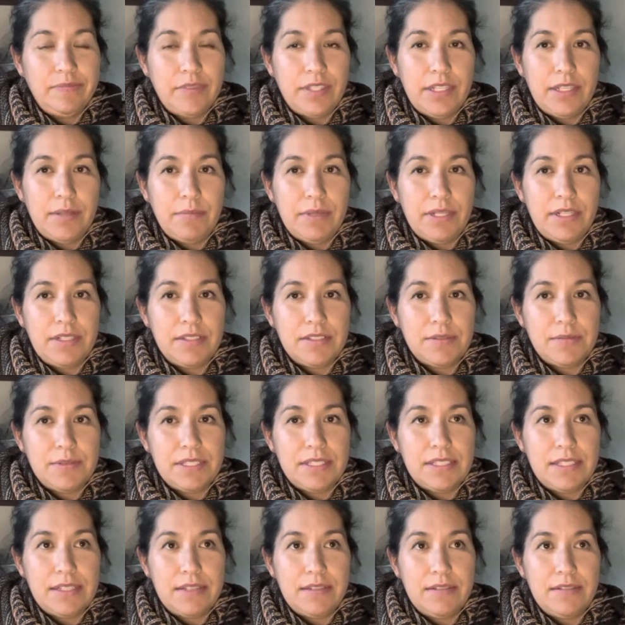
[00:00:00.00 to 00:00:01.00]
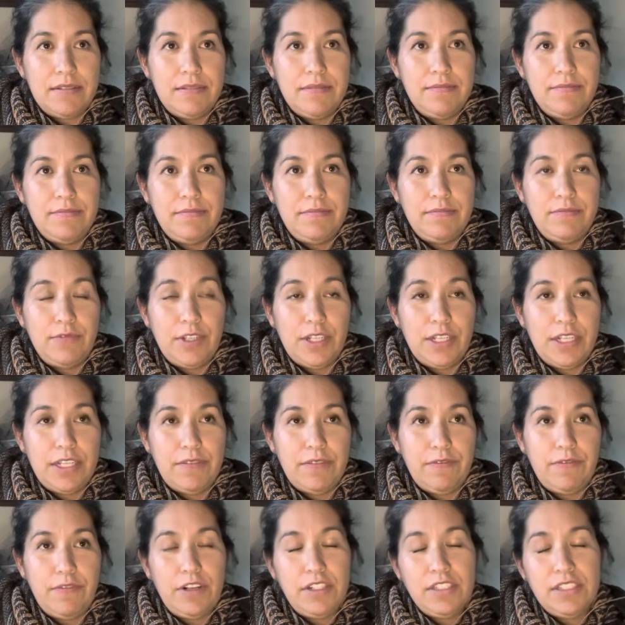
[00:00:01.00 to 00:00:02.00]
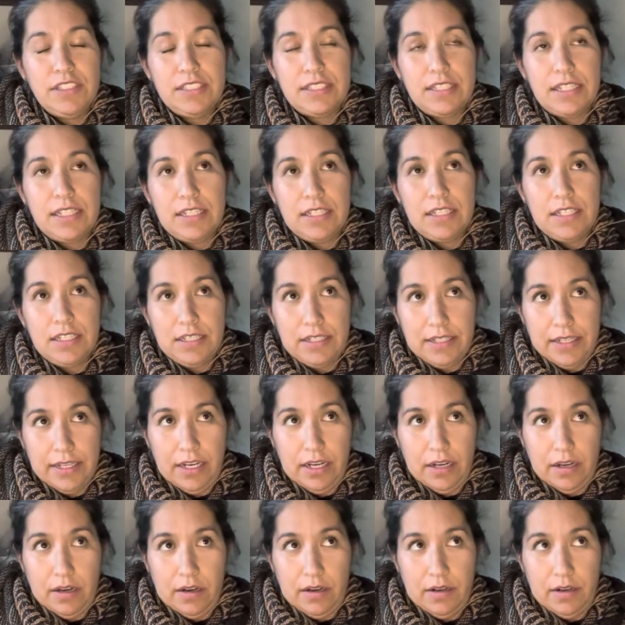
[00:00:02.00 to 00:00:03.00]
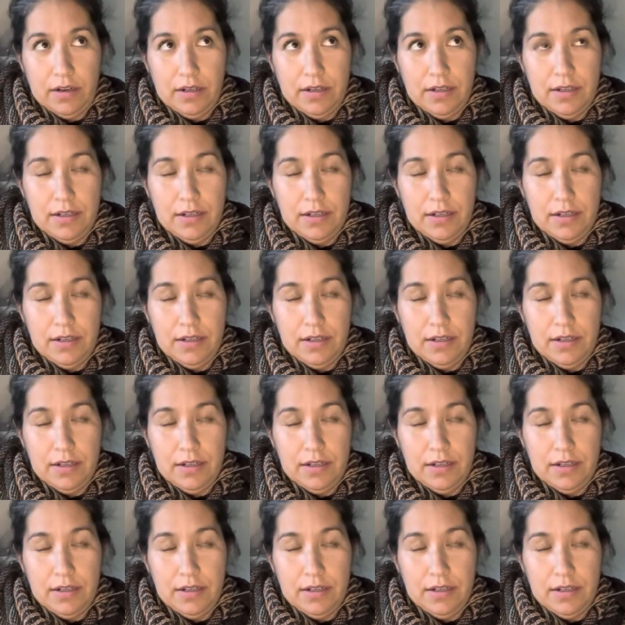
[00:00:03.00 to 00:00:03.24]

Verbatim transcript: and my husband said, first he said he didn't care.